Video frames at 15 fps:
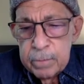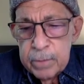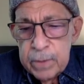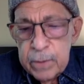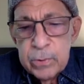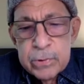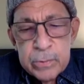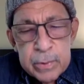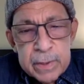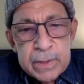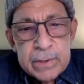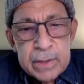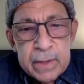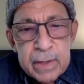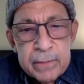It was really
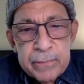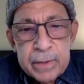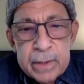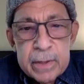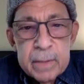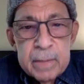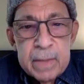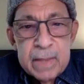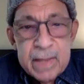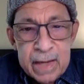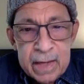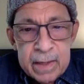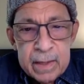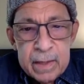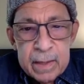significant to me
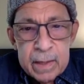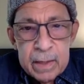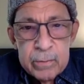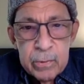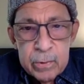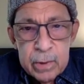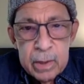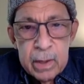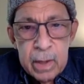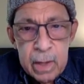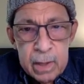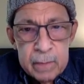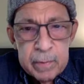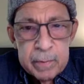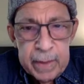then, and I wrote a
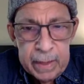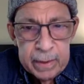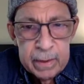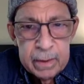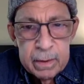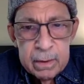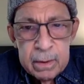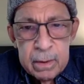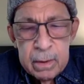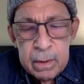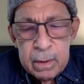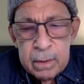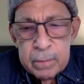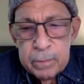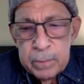column about it
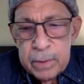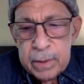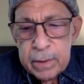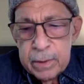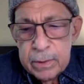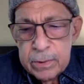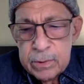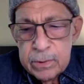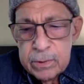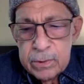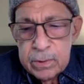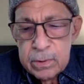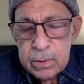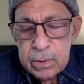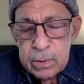because
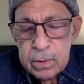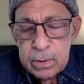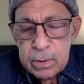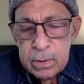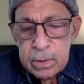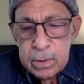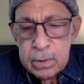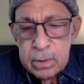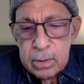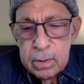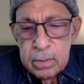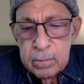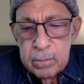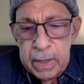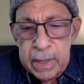
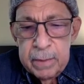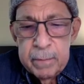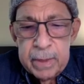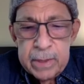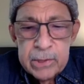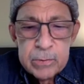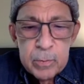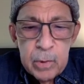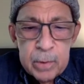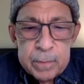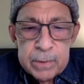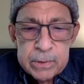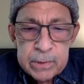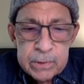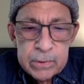many small
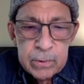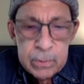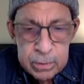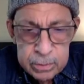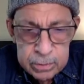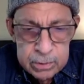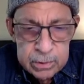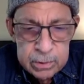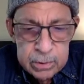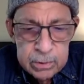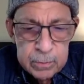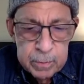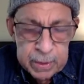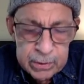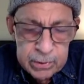business owners,
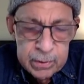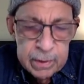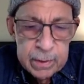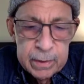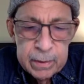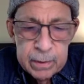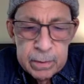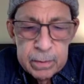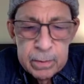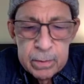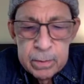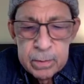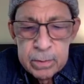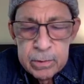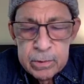especially
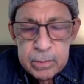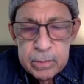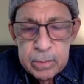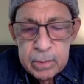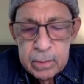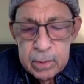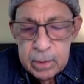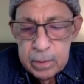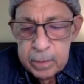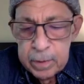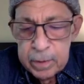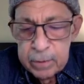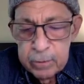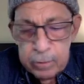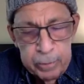
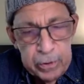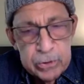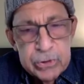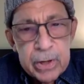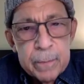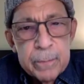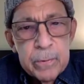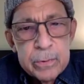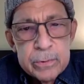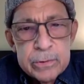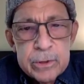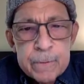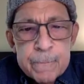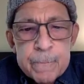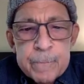independent repair shop
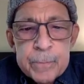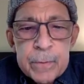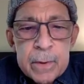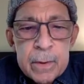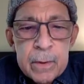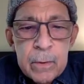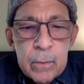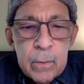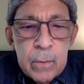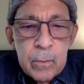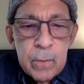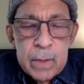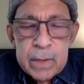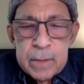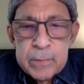owners,
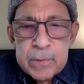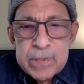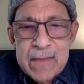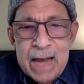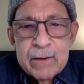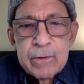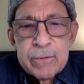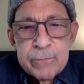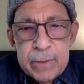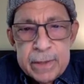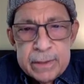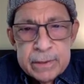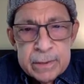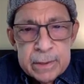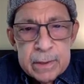wind up
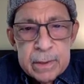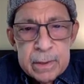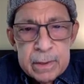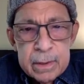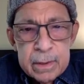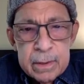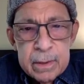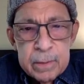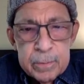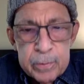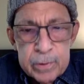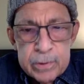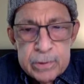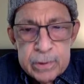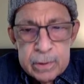sacrificing their
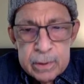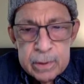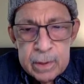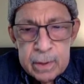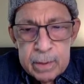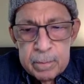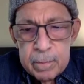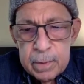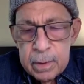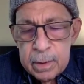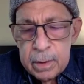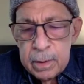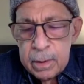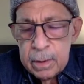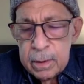personal time,
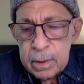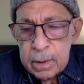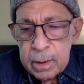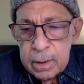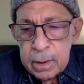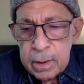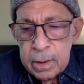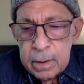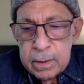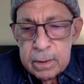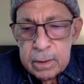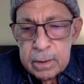uh,